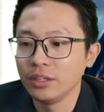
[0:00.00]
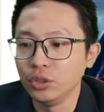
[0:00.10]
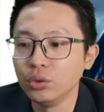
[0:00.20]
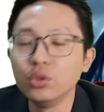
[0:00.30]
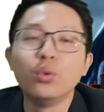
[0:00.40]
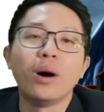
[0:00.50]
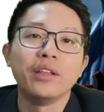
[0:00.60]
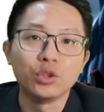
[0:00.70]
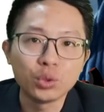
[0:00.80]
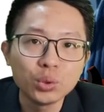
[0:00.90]

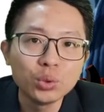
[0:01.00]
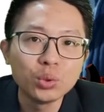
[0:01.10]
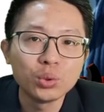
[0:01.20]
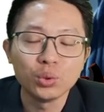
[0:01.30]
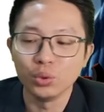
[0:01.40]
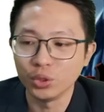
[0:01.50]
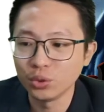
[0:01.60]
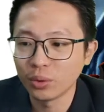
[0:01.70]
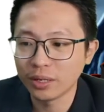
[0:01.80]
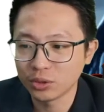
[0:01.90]

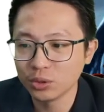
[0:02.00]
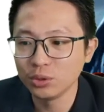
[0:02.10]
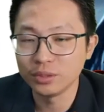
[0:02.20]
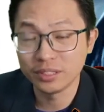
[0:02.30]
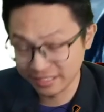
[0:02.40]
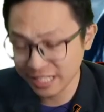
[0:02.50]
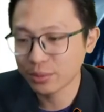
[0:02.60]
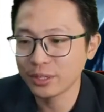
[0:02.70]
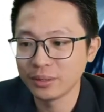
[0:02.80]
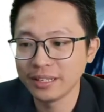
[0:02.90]
U12. That's
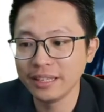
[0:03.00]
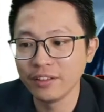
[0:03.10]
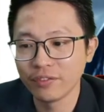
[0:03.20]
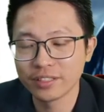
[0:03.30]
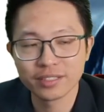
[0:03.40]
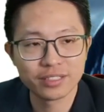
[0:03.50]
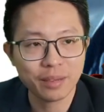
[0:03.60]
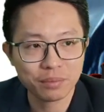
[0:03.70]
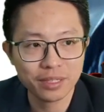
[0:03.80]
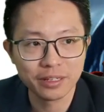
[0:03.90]
what you learned in first
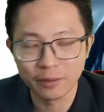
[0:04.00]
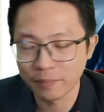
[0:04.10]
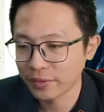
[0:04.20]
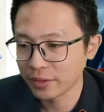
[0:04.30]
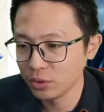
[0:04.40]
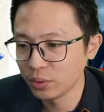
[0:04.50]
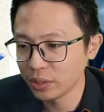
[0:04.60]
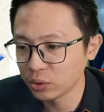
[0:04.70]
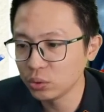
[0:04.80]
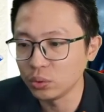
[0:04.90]
chapter.
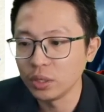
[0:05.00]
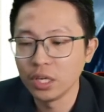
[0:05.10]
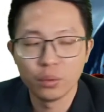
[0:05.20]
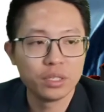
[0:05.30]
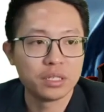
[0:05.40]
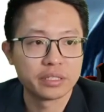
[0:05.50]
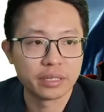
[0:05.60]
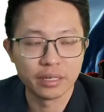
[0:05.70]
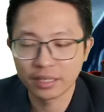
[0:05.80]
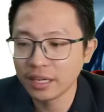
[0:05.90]
U12, which is
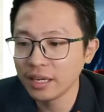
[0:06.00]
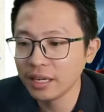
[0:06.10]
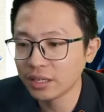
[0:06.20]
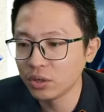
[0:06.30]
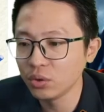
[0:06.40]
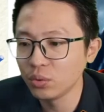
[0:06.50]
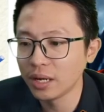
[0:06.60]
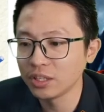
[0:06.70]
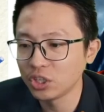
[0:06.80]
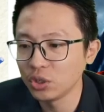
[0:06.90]
K
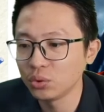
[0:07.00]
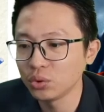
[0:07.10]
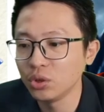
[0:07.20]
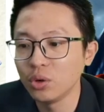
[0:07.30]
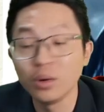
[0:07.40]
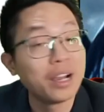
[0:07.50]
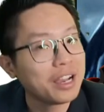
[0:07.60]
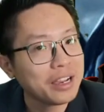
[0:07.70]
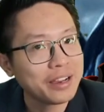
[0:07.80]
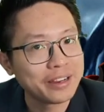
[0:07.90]
Q1 Q2 over
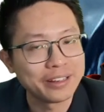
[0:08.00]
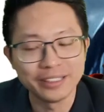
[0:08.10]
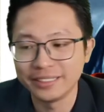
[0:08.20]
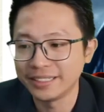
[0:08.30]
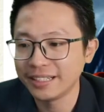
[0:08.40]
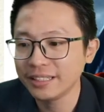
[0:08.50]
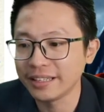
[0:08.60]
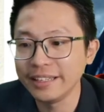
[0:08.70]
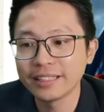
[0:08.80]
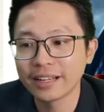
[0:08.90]
R. The
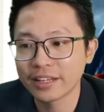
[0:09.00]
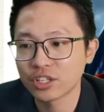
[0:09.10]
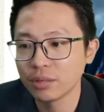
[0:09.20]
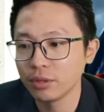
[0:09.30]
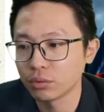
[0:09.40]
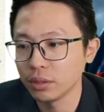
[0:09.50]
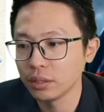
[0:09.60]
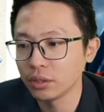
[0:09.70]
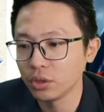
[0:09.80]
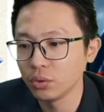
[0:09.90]
interaction
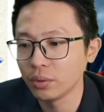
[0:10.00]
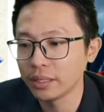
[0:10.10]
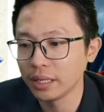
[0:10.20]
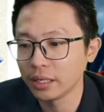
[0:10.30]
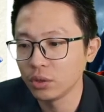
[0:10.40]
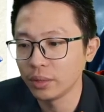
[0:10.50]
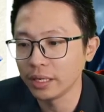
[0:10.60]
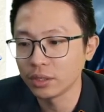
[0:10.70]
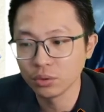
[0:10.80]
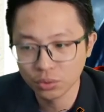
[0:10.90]
between Q1
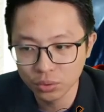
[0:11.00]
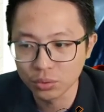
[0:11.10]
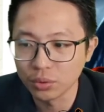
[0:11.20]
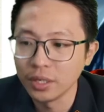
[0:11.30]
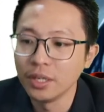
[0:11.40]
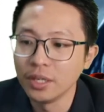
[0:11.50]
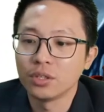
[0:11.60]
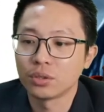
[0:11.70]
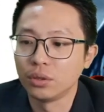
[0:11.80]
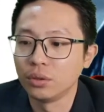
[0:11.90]
and Q2.
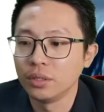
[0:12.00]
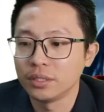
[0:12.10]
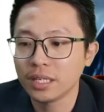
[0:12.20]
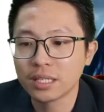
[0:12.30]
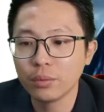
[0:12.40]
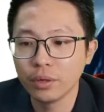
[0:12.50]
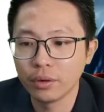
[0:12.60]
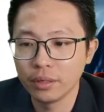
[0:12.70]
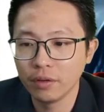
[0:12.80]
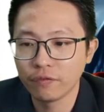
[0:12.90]
So just now we
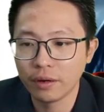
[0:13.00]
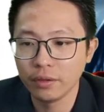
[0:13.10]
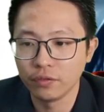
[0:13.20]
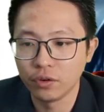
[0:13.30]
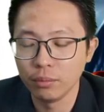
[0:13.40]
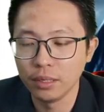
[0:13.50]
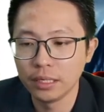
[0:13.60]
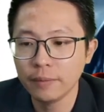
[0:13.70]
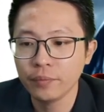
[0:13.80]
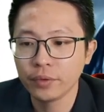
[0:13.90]
already found the
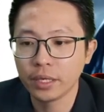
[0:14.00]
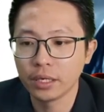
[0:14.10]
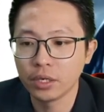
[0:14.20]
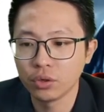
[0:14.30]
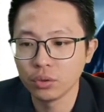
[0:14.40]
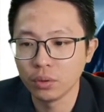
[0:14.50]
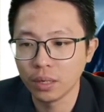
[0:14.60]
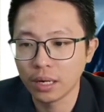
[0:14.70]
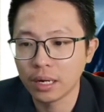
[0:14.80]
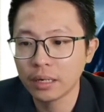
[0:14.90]
formula K Q Q over
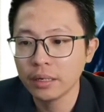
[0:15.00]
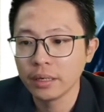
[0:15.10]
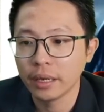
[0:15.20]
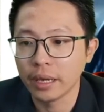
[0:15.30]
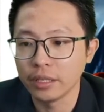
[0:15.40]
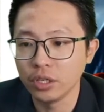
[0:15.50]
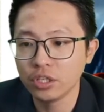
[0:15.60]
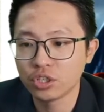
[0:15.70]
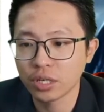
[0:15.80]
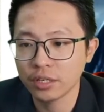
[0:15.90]
R, and
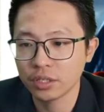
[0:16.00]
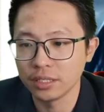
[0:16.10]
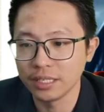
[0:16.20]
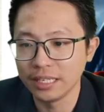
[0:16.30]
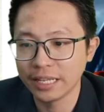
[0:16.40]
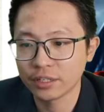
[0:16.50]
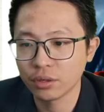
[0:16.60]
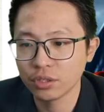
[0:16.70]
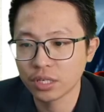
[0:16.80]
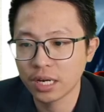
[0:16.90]
each charge is
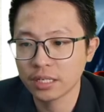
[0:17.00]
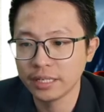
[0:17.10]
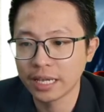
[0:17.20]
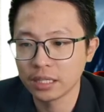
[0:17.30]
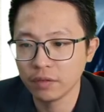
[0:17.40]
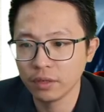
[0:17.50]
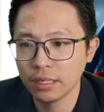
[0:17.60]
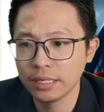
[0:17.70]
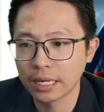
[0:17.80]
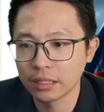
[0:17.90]
electron charge, negative
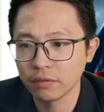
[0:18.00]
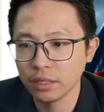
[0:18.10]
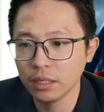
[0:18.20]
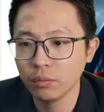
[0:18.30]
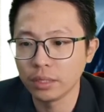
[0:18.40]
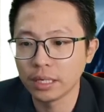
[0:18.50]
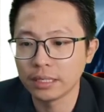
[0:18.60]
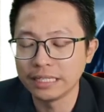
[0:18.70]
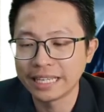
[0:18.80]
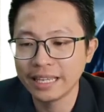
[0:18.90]
E. We get
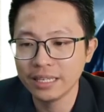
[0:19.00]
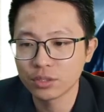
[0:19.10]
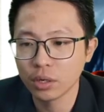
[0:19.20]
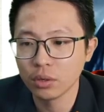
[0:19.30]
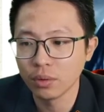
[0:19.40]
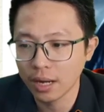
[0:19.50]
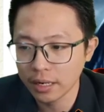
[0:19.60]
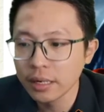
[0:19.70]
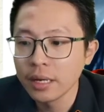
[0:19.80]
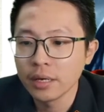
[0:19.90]
Ke squared over
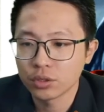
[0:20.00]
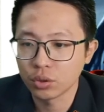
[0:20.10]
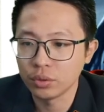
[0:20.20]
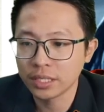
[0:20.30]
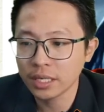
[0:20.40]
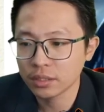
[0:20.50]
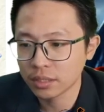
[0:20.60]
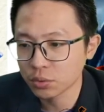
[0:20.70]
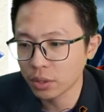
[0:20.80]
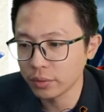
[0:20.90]
R. So
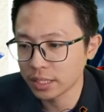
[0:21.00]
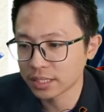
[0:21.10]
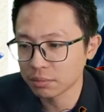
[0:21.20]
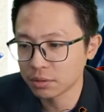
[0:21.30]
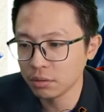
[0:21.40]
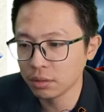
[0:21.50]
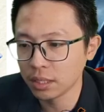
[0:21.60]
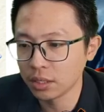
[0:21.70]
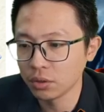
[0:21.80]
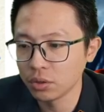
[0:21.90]
that's why we just substitute
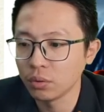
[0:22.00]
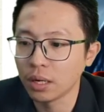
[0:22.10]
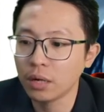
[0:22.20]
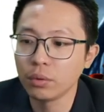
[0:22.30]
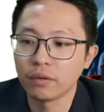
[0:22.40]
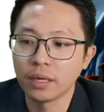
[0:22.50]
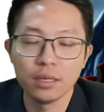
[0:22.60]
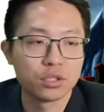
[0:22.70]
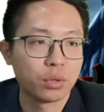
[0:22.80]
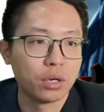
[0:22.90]
K Q Q over R with
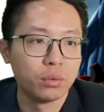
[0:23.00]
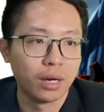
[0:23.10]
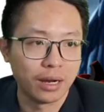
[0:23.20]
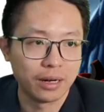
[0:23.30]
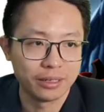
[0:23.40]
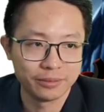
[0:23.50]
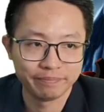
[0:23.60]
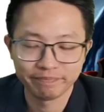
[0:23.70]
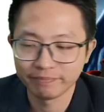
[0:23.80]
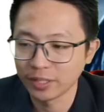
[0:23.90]
Ke squared over R.
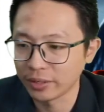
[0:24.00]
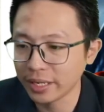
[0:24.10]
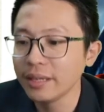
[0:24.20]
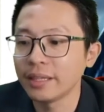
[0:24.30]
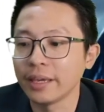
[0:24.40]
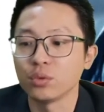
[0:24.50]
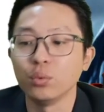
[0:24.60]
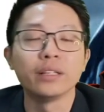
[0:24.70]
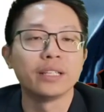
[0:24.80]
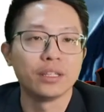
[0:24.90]
Okay, that is
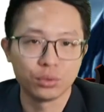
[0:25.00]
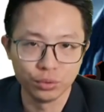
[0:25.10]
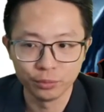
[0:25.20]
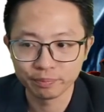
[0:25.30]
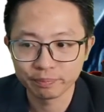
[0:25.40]
work done too.